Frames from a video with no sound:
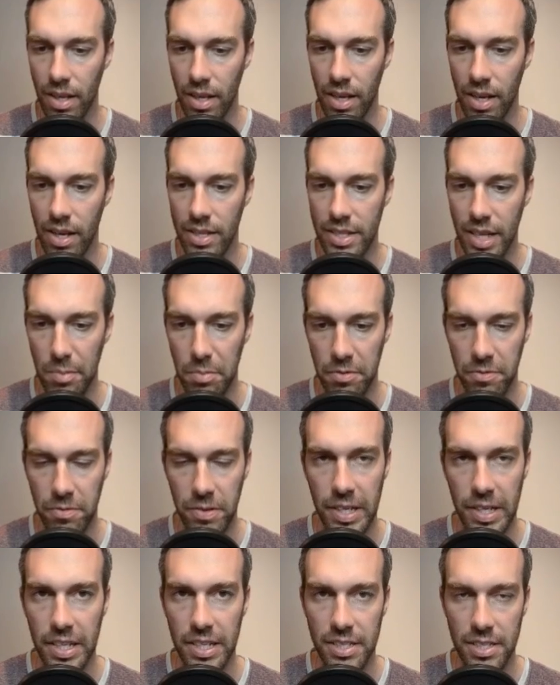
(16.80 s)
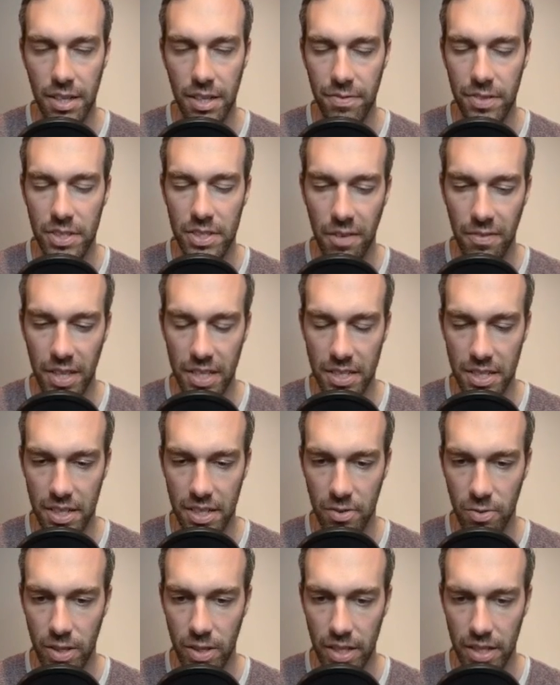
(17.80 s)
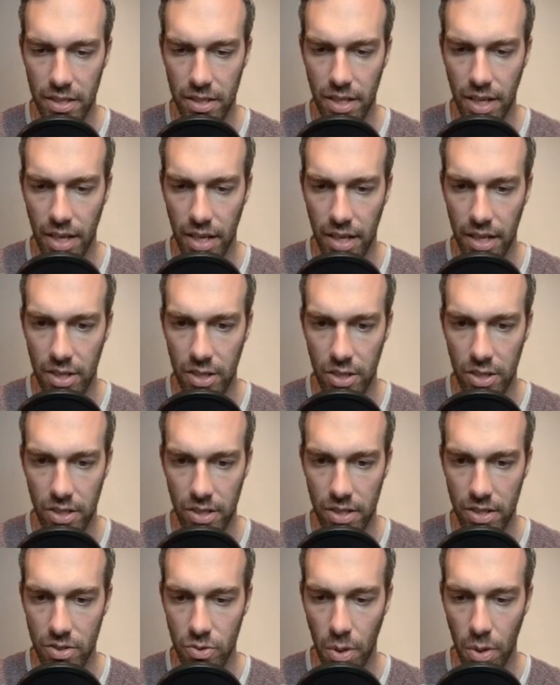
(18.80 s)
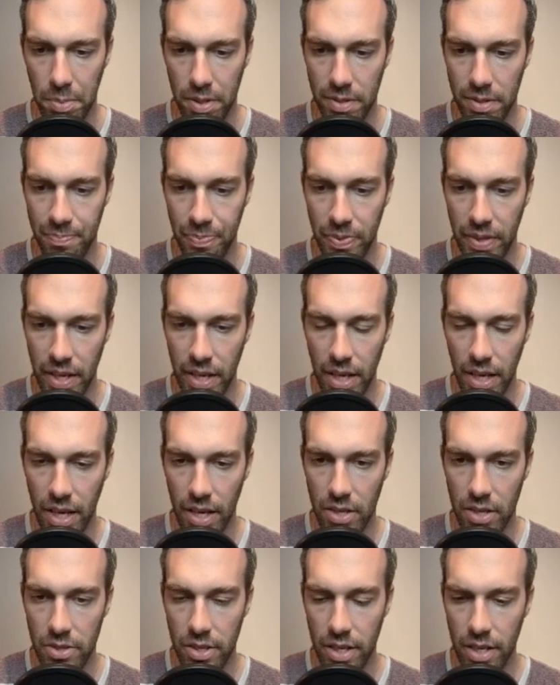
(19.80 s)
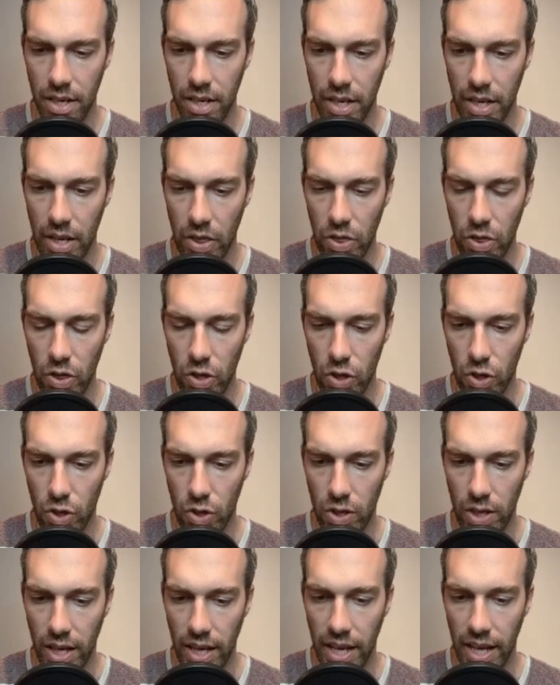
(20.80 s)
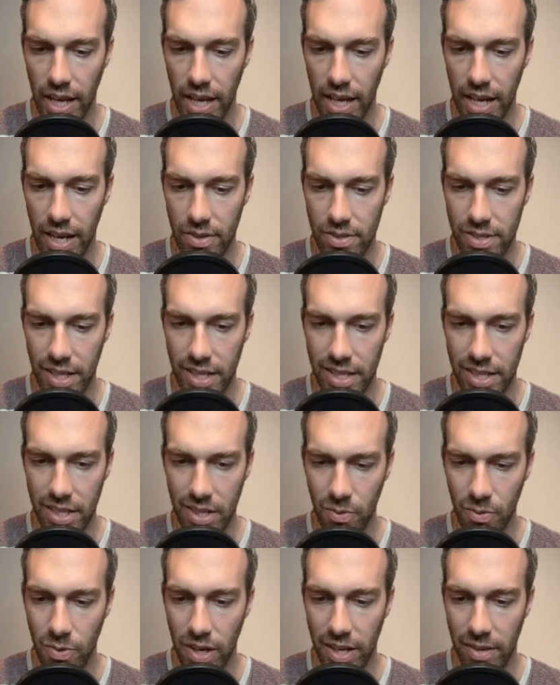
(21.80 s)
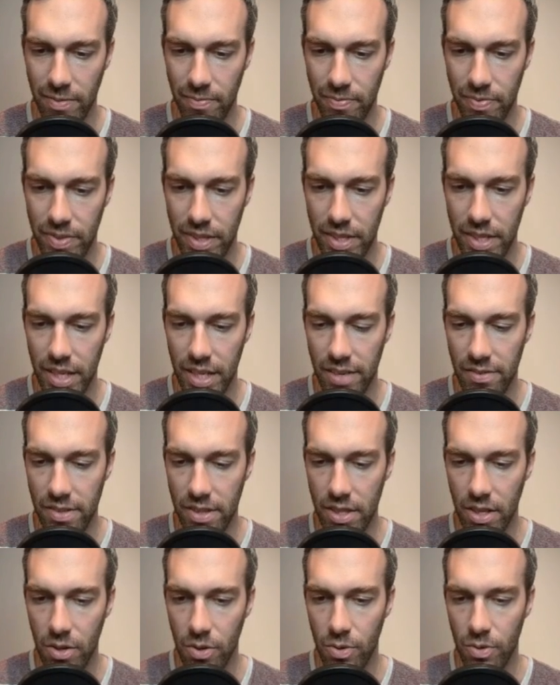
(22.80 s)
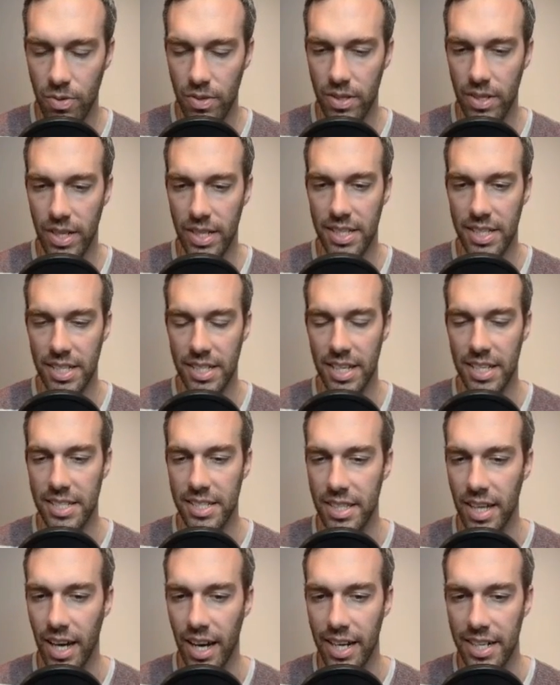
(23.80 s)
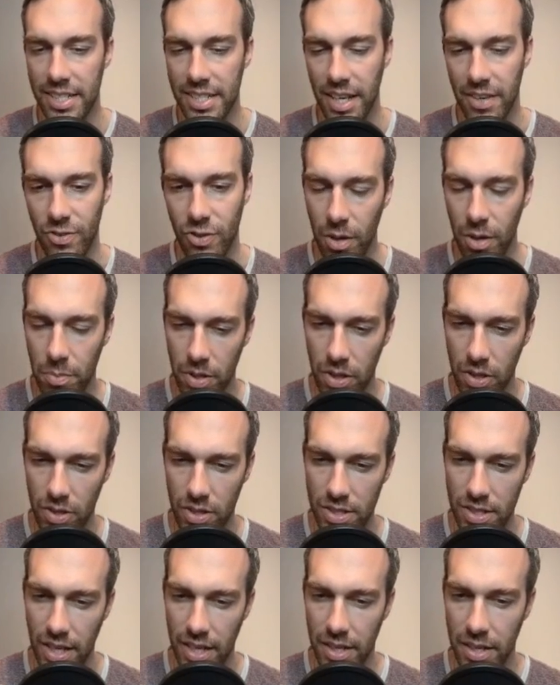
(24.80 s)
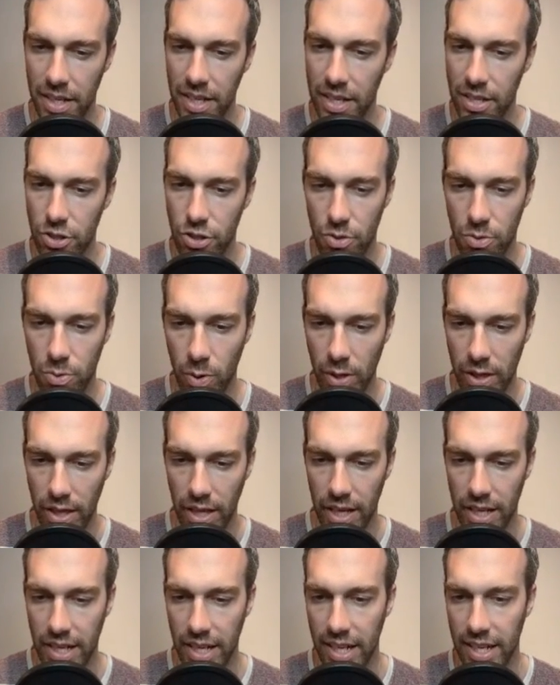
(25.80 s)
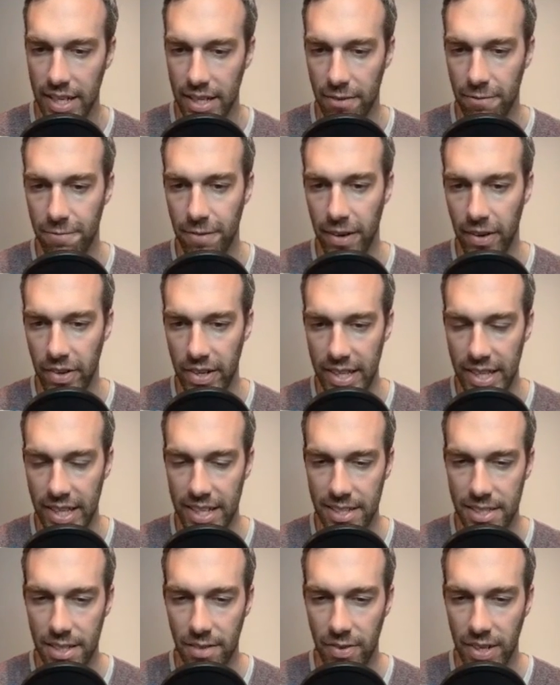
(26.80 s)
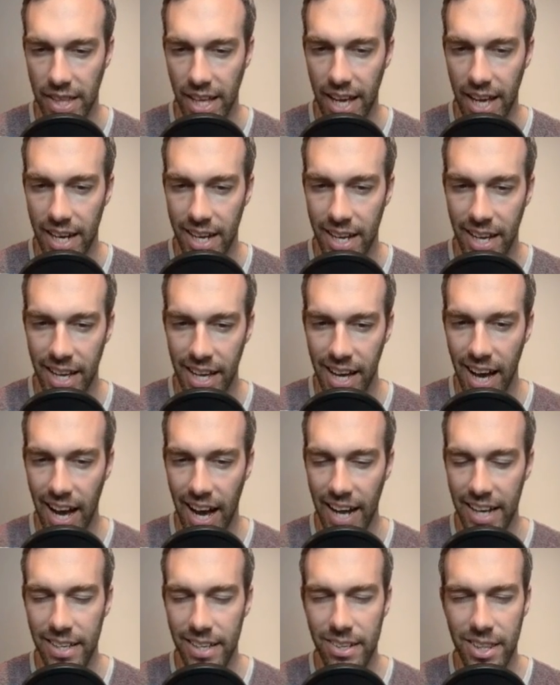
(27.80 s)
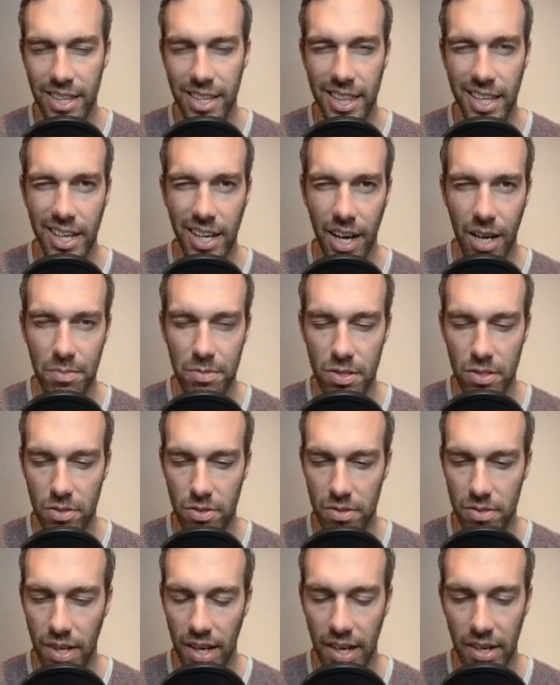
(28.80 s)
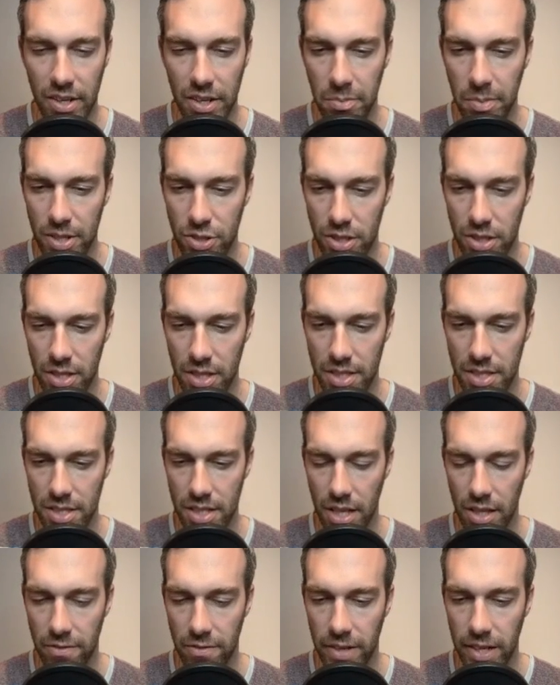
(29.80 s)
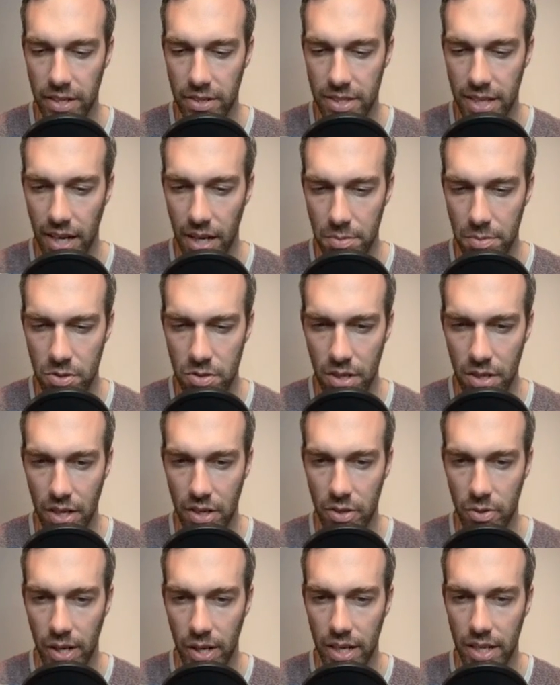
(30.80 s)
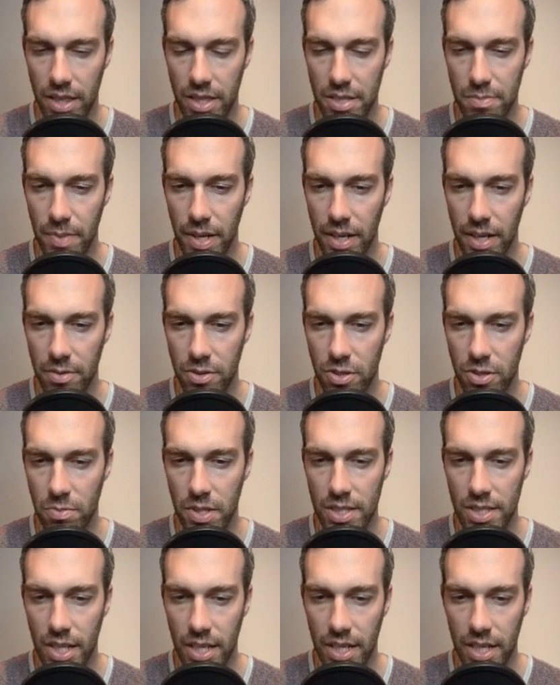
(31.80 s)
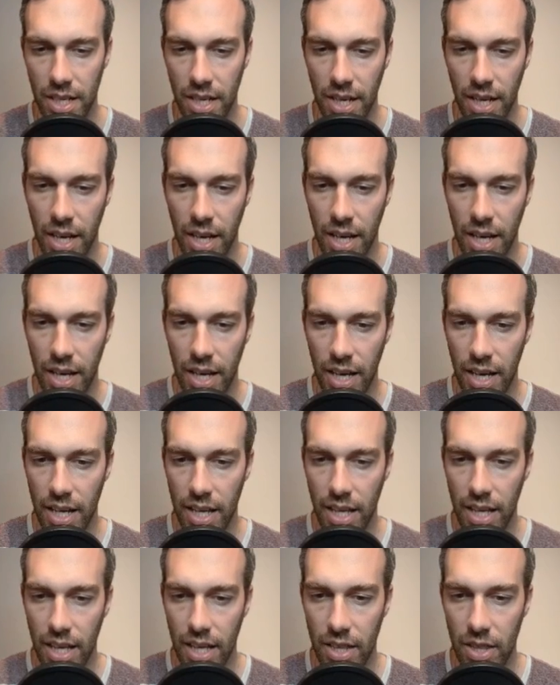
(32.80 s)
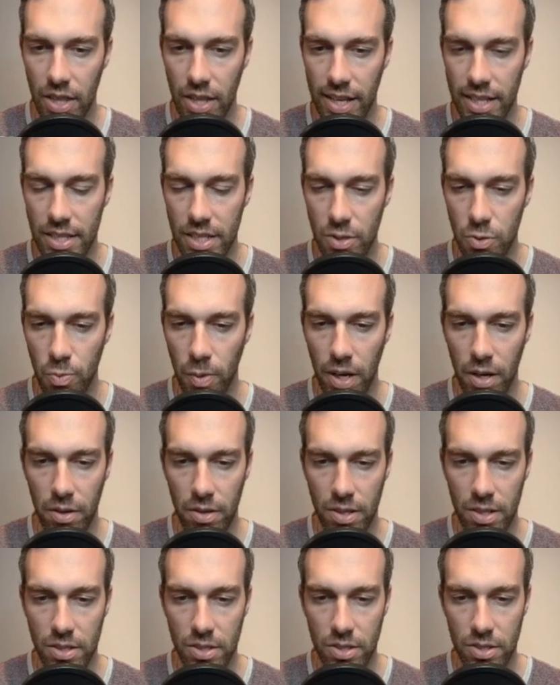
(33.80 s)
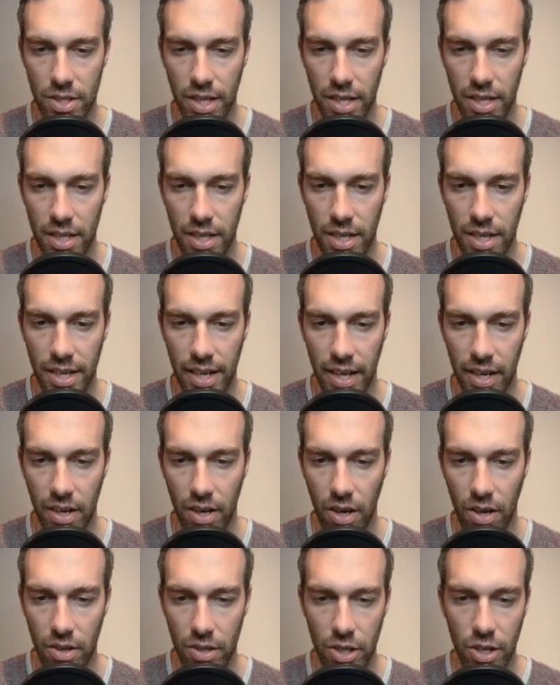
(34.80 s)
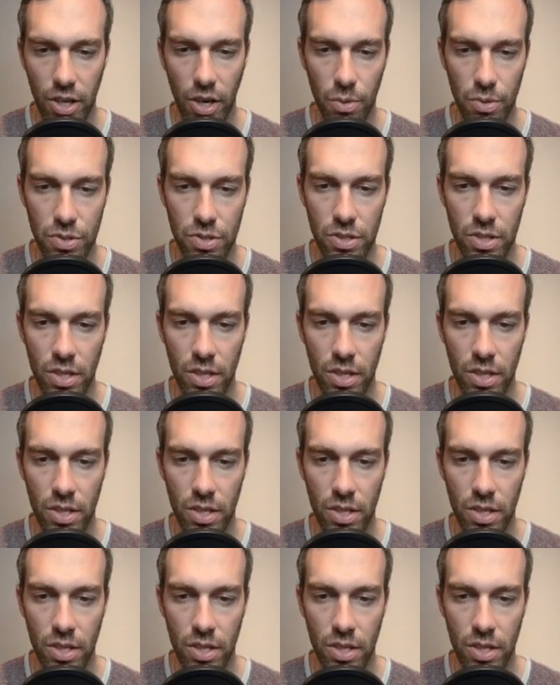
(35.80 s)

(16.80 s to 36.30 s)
Tapu Fini and stuff that's going to really kind of hurt Swampert. So then I needed a third, and I was like, you know what? Even though it's not a safe swap and there's like issues with like getting a fairy lead and stuff like that, I really think Obstagoon, I already mentioned this in other videos, that Obstagoon is underrated in this meta just because like it does well because there's like, again, all the Ghost,